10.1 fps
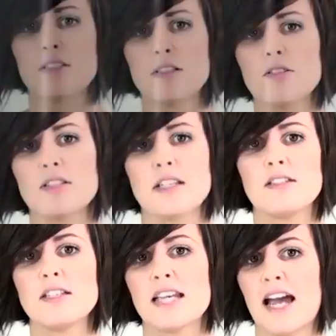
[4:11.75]
but still is
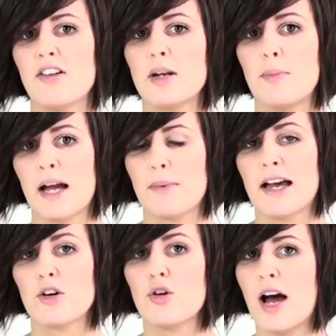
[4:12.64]
easy to carry in a
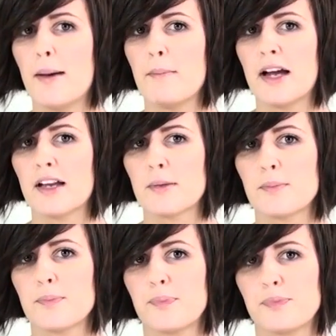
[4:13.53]
backpack or handbag.
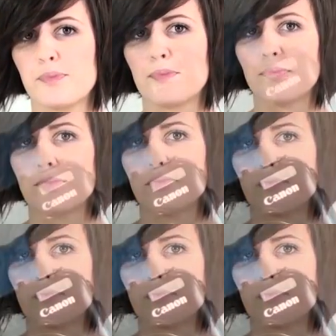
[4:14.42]
With